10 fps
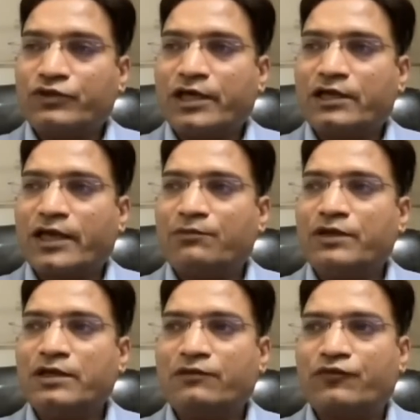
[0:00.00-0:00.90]
There can
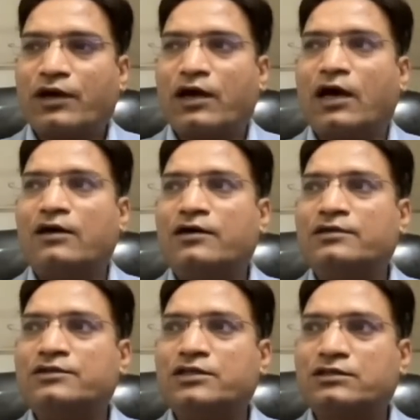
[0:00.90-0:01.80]
be if
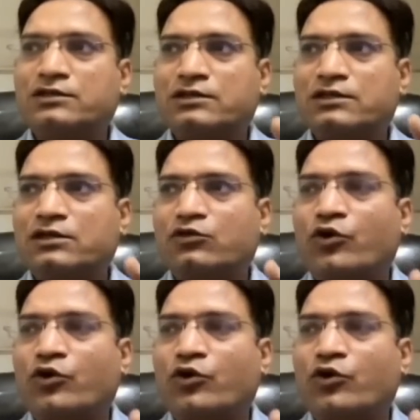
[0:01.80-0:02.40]
uh, this uh,